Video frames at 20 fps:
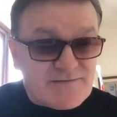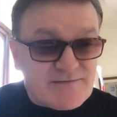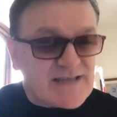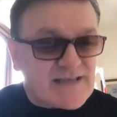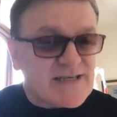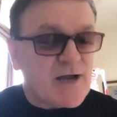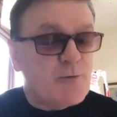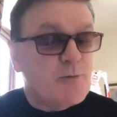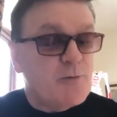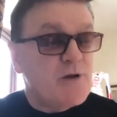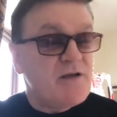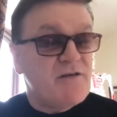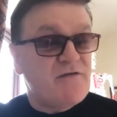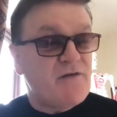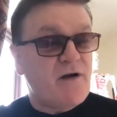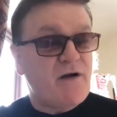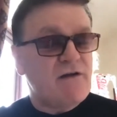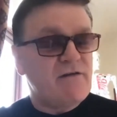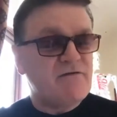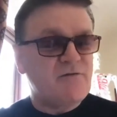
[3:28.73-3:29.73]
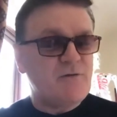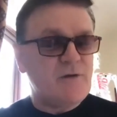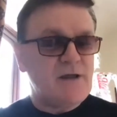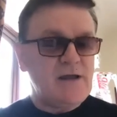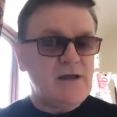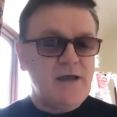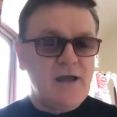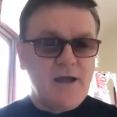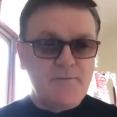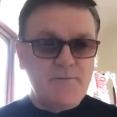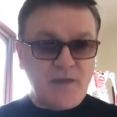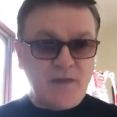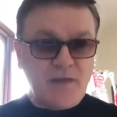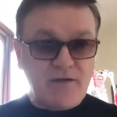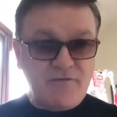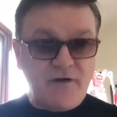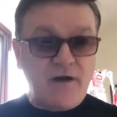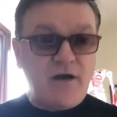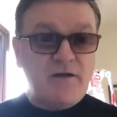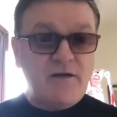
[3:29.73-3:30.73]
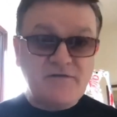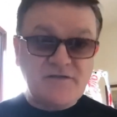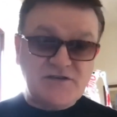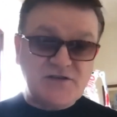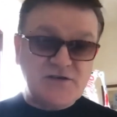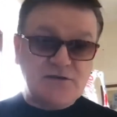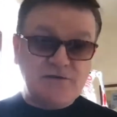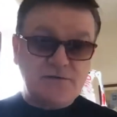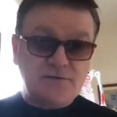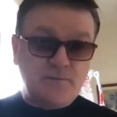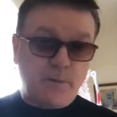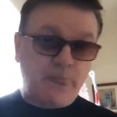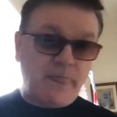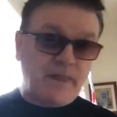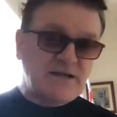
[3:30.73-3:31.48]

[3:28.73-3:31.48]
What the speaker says: That's how we evolved. We evolved to